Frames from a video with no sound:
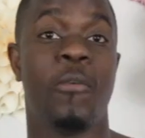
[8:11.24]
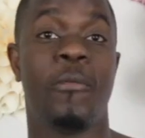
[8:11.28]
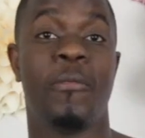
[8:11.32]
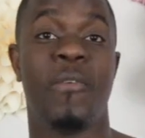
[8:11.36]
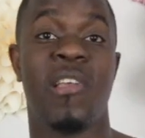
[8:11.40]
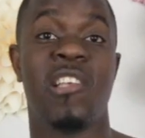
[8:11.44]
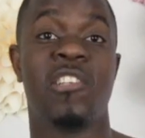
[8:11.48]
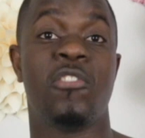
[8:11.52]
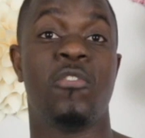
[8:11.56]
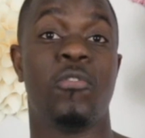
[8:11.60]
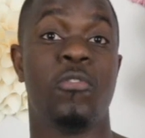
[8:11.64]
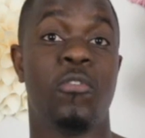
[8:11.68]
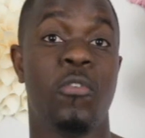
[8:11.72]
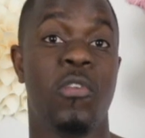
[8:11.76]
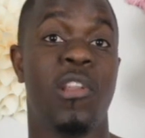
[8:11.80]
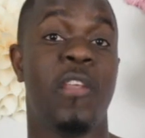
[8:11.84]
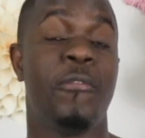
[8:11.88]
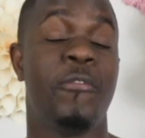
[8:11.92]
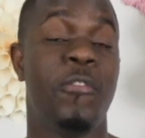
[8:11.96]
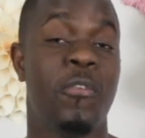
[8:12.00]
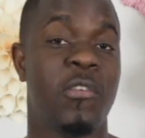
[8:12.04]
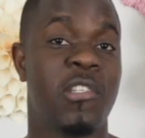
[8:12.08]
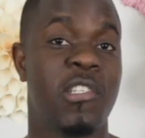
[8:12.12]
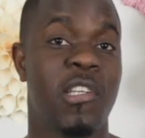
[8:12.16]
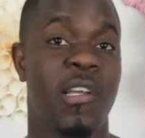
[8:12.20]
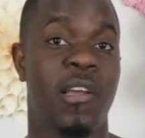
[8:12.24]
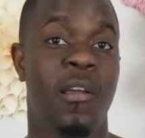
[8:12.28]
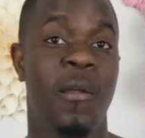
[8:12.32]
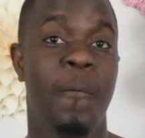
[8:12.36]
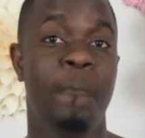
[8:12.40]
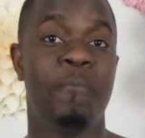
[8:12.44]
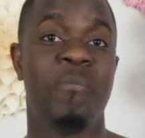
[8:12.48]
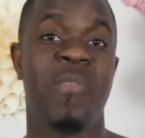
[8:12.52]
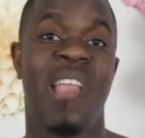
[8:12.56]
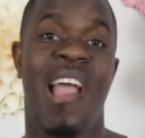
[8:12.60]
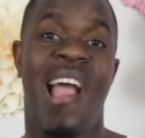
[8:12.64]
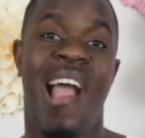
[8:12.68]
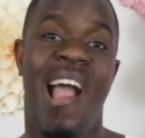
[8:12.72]
of things to do in the future.
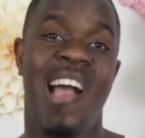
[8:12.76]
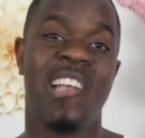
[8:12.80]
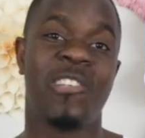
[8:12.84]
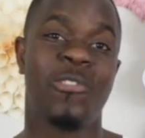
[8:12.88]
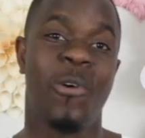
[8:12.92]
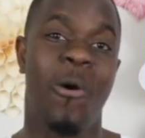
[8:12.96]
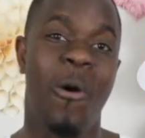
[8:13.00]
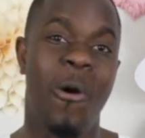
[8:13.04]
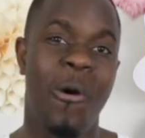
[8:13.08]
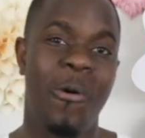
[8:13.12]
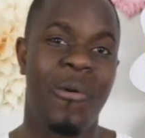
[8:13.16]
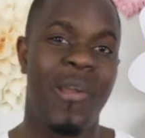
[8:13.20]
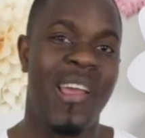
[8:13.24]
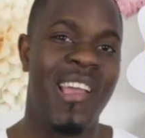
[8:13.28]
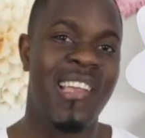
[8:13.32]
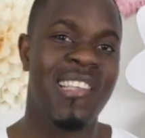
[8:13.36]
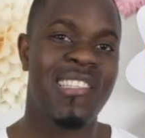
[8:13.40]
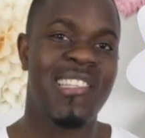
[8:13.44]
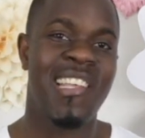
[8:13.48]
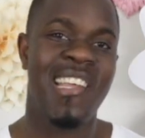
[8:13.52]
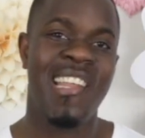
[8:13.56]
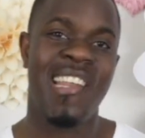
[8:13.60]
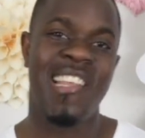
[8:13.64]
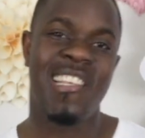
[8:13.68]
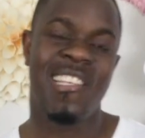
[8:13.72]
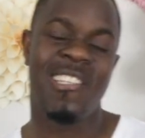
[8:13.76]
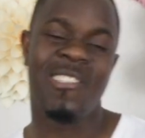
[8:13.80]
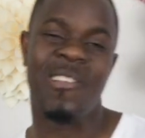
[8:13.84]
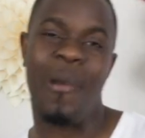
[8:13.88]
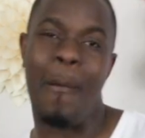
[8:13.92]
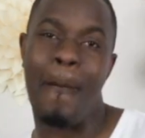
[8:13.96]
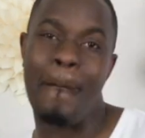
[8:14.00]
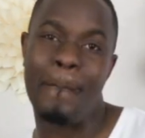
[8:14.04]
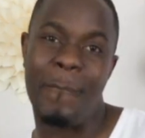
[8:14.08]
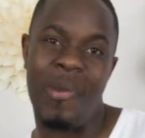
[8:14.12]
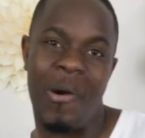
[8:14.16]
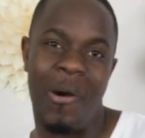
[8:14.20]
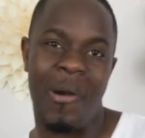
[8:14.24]
As always, this is
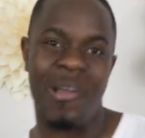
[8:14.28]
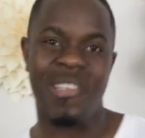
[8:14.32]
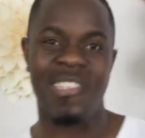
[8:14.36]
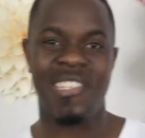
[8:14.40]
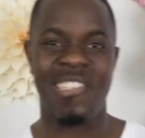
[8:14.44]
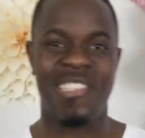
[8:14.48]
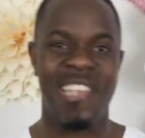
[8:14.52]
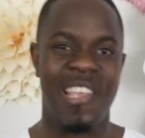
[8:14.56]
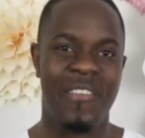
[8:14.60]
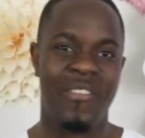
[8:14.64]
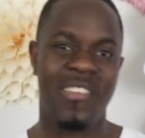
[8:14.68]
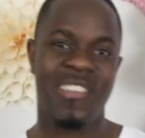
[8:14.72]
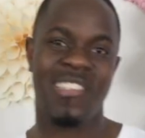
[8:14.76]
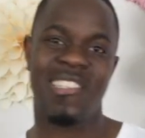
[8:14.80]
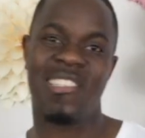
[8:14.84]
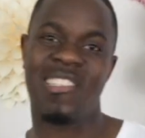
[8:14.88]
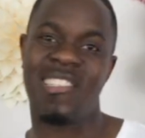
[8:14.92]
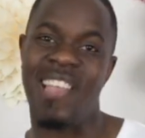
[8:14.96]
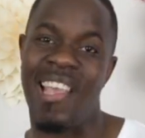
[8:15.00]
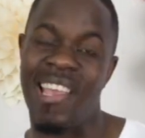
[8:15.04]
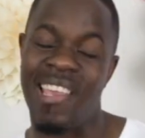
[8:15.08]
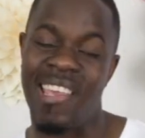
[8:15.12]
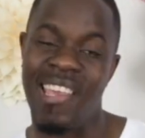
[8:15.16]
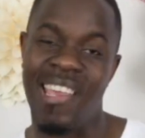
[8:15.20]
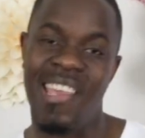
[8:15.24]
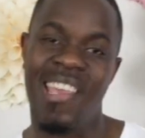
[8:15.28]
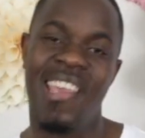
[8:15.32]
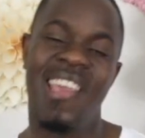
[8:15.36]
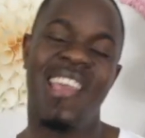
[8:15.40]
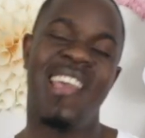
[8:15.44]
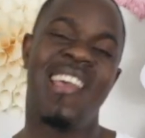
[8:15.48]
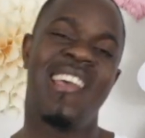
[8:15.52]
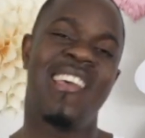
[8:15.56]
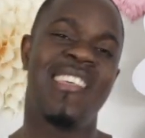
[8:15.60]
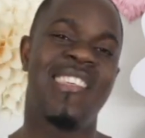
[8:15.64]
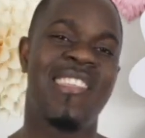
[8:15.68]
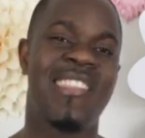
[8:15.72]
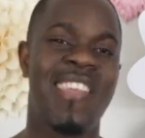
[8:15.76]
your boy Stephen
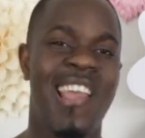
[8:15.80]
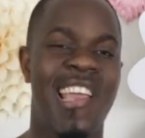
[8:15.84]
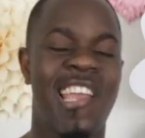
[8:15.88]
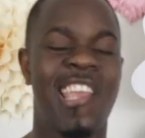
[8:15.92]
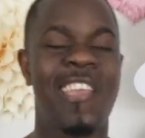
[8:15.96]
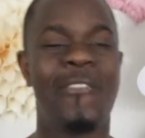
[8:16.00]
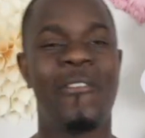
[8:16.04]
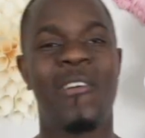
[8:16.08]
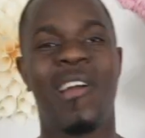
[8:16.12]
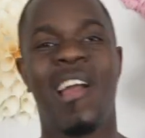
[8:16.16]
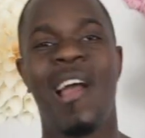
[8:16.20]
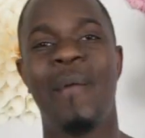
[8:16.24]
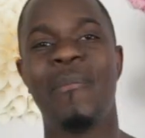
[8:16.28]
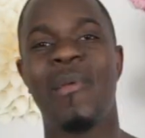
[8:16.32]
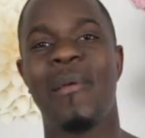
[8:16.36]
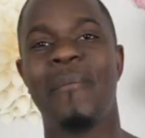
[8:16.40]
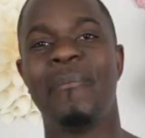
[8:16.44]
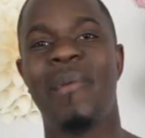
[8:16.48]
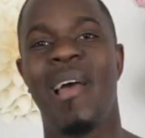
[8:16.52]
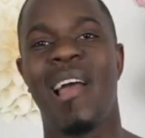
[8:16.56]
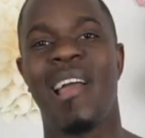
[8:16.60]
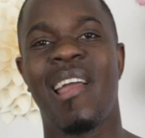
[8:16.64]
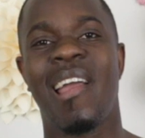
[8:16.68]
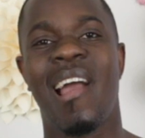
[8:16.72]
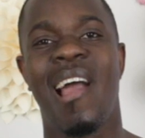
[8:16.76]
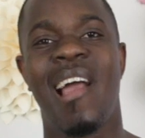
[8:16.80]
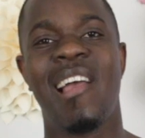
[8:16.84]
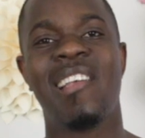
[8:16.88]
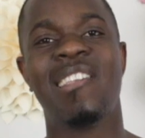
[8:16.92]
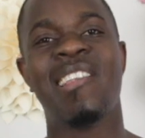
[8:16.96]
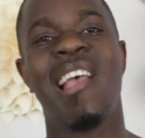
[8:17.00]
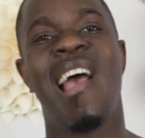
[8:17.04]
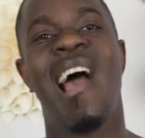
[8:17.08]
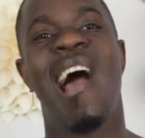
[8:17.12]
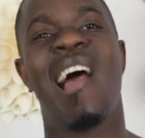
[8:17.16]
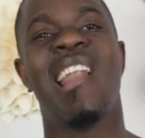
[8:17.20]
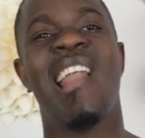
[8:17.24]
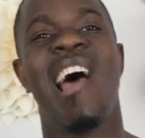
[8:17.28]
Seki. Thank you for coming back, guys,
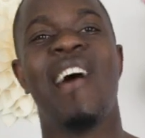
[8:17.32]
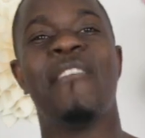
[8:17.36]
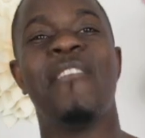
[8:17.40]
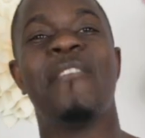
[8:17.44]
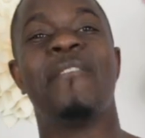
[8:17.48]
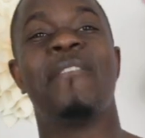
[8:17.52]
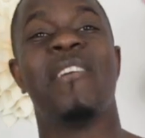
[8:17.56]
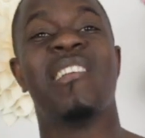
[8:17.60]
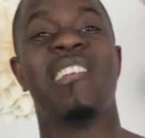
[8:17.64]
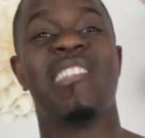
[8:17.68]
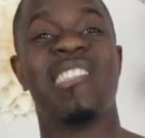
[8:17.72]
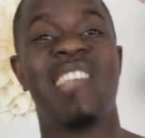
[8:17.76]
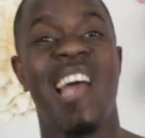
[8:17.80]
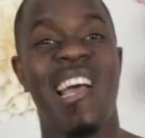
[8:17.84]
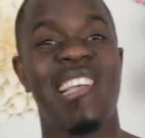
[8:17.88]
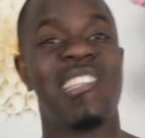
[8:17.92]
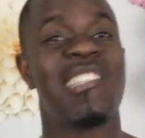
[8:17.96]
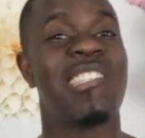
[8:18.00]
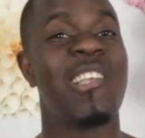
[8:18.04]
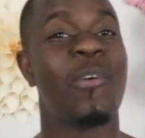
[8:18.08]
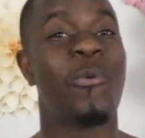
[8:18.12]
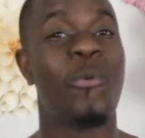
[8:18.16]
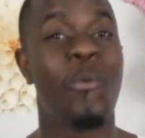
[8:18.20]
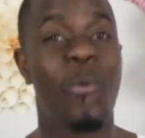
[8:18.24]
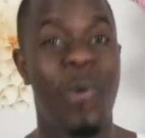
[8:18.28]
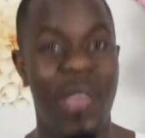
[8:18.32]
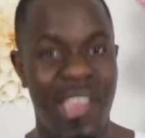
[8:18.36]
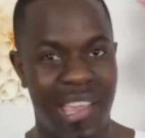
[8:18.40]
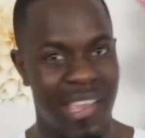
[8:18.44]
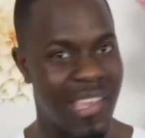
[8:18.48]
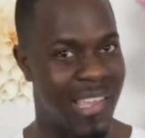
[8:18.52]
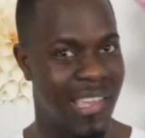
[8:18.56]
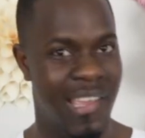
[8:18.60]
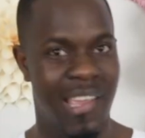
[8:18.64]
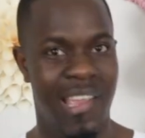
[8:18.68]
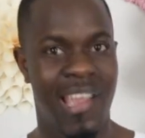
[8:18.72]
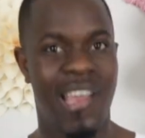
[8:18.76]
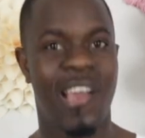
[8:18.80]
and have a fantastic
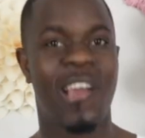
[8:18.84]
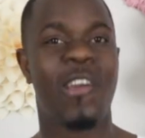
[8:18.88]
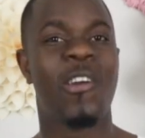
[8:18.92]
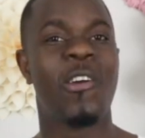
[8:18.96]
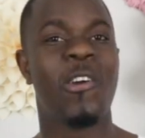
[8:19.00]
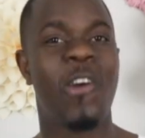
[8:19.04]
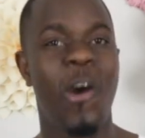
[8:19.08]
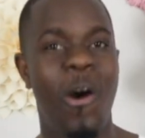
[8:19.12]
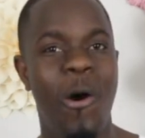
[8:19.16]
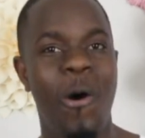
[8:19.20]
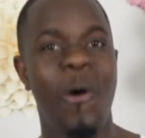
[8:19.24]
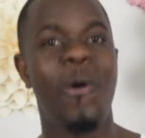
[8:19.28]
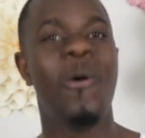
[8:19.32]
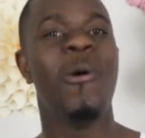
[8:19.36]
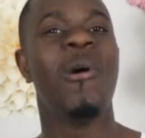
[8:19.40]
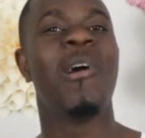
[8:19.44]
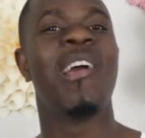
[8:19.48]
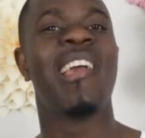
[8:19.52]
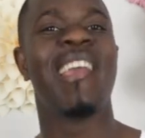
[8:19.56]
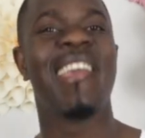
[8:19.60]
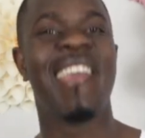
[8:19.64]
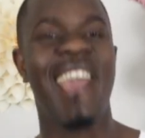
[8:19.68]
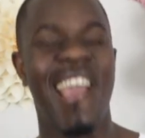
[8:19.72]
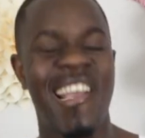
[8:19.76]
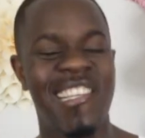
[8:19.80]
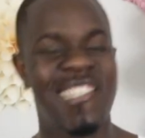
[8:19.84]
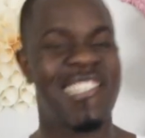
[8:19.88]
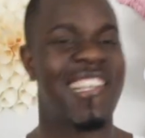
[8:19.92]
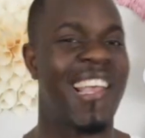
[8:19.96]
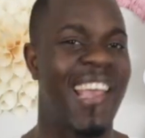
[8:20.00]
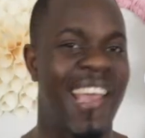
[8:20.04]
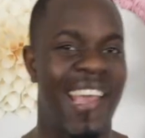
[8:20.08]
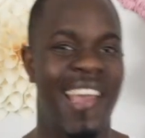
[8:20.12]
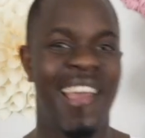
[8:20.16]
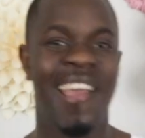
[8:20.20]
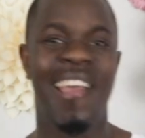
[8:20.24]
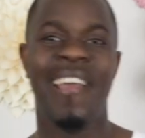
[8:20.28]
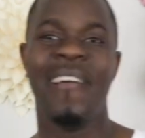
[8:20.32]
week. Go get
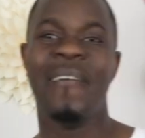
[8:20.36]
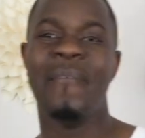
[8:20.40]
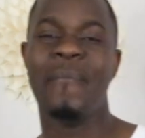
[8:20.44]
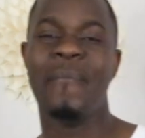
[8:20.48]
it.